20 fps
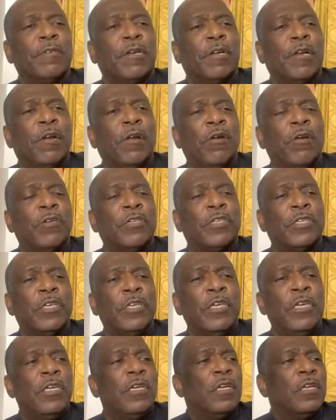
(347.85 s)

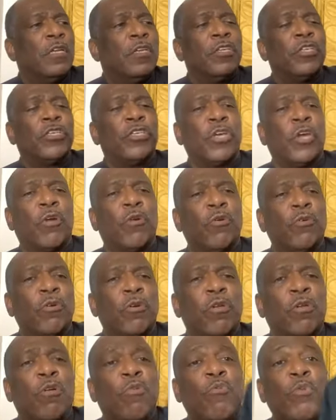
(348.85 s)
clergy
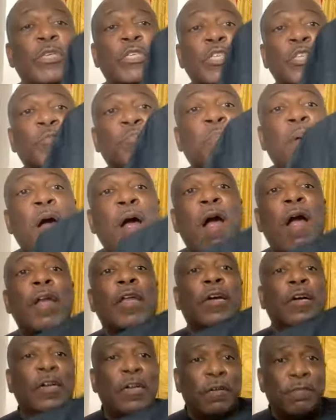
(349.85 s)
shirt, which is
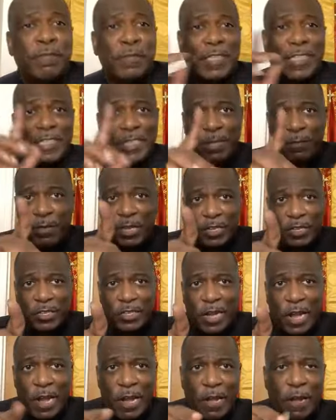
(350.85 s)
part of civic
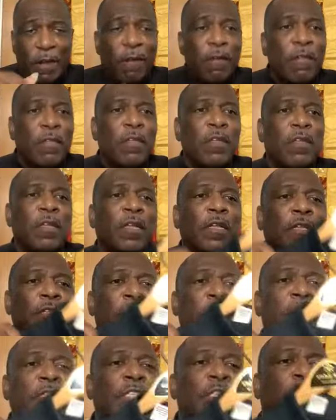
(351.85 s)
attire,
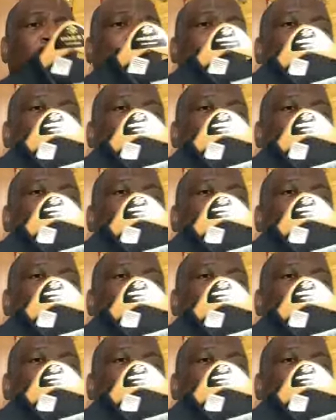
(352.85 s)
this is